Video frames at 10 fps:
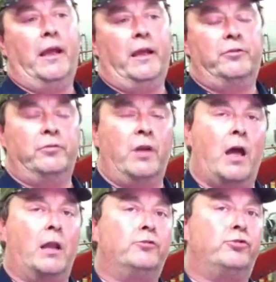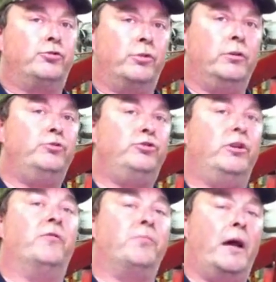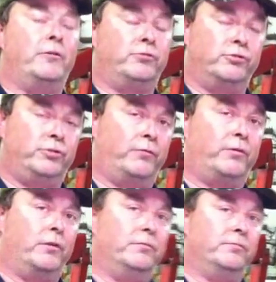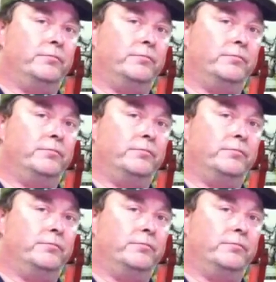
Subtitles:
it's not a true Shiftmaster shifter.